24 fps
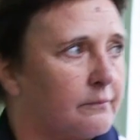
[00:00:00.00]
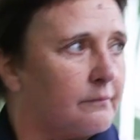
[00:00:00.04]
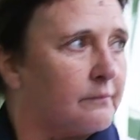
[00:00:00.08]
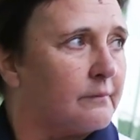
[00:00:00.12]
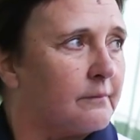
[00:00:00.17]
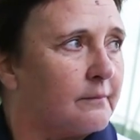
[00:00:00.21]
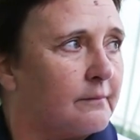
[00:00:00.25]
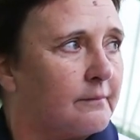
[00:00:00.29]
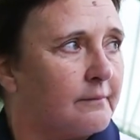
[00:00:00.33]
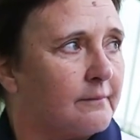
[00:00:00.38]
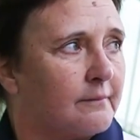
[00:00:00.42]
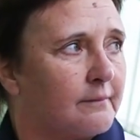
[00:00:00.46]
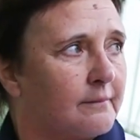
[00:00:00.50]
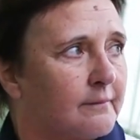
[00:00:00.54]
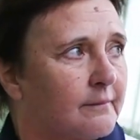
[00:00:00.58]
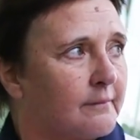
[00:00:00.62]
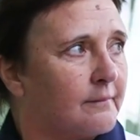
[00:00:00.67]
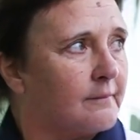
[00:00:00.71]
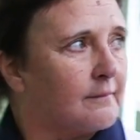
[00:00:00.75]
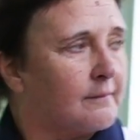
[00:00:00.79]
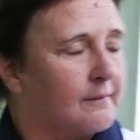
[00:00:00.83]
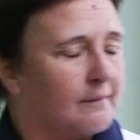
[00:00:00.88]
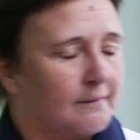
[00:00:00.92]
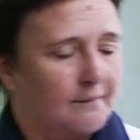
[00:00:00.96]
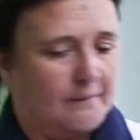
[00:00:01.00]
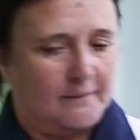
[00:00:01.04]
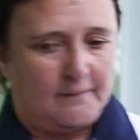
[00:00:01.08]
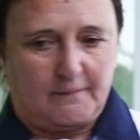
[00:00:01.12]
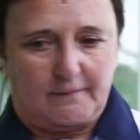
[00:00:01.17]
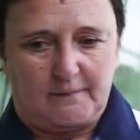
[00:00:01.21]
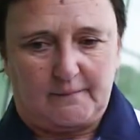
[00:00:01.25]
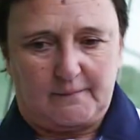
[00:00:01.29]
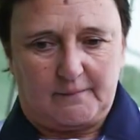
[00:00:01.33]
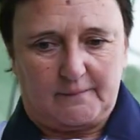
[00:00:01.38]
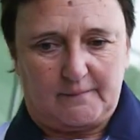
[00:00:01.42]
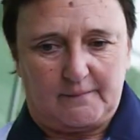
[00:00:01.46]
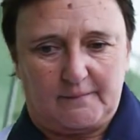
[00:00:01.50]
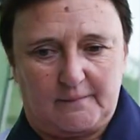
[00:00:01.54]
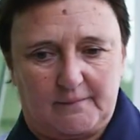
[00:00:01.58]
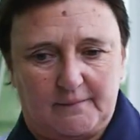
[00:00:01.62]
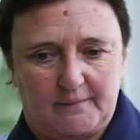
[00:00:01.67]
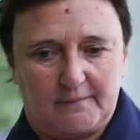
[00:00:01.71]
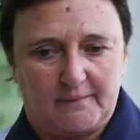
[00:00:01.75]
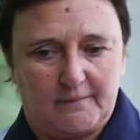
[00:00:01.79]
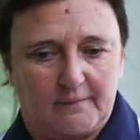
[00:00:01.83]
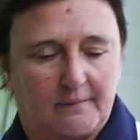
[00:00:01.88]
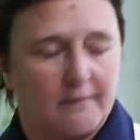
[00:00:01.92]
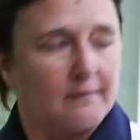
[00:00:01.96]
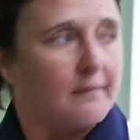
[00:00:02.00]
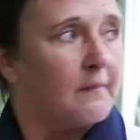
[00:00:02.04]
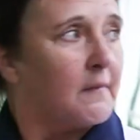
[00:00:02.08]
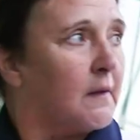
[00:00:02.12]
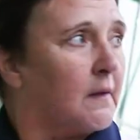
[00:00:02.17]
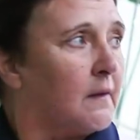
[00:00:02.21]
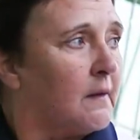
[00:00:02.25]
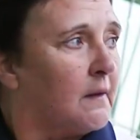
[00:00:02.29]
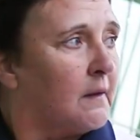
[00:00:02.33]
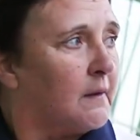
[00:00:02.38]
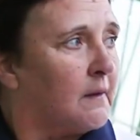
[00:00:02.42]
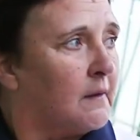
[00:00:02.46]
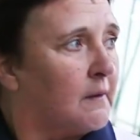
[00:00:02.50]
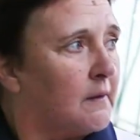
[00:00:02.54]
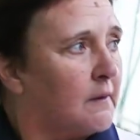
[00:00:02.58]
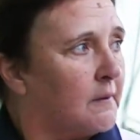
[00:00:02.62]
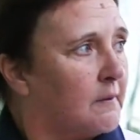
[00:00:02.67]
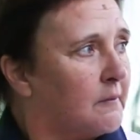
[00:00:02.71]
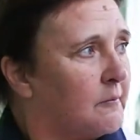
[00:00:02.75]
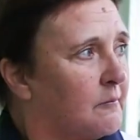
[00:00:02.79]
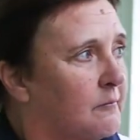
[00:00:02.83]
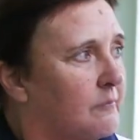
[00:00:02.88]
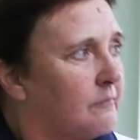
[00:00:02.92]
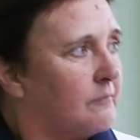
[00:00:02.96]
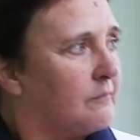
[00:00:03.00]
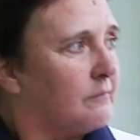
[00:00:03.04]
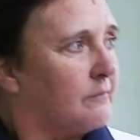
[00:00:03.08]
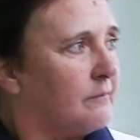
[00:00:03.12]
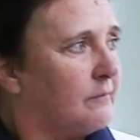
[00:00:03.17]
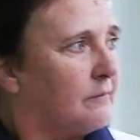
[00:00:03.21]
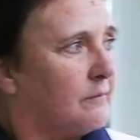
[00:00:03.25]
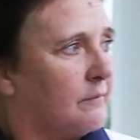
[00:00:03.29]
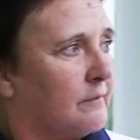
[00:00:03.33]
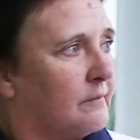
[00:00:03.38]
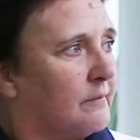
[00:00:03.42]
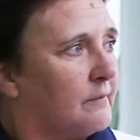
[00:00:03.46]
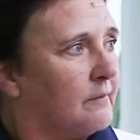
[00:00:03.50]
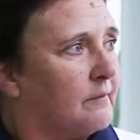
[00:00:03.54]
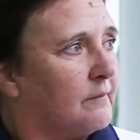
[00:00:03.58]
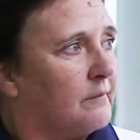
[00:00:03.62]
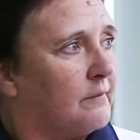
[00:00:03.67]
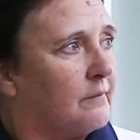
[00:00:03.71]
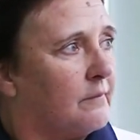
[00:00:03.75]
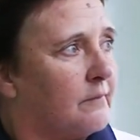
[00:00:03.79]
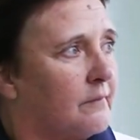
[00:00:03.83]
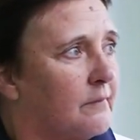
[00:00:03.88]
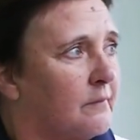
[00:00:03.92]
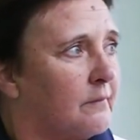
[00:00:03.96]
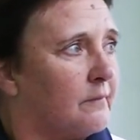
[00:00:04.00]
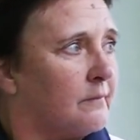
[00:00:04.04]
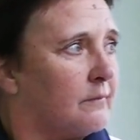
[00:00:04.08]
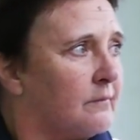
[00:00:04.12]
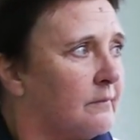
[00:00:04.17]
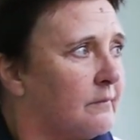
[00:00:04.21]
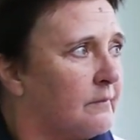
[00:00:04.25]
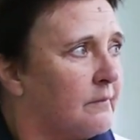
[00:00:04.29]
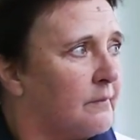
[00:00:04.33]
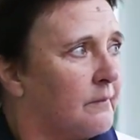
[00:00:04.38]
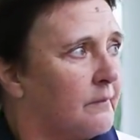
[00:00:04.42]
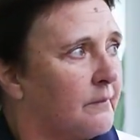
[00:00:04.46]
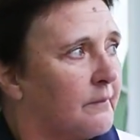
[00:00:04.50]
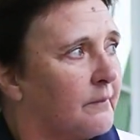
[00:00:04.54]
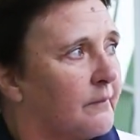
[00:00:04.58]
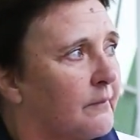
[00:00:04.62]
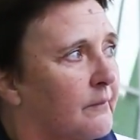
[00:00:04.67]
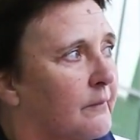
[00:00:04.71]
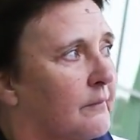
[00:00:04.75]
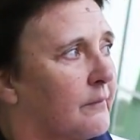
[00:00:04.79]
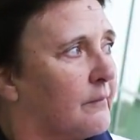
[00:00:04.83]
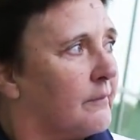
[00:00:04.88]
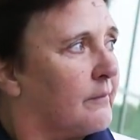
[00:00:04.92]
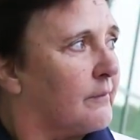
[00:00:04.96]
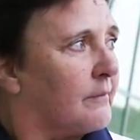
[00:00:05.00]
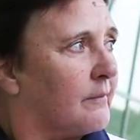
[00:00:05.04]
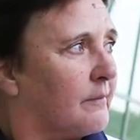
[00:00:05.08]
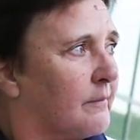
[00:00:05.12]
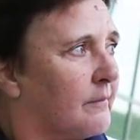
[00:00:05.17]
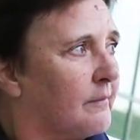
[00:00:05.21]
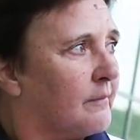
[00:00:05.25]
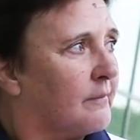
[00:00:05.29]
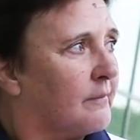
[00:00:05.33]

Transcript: The person shown says nothing.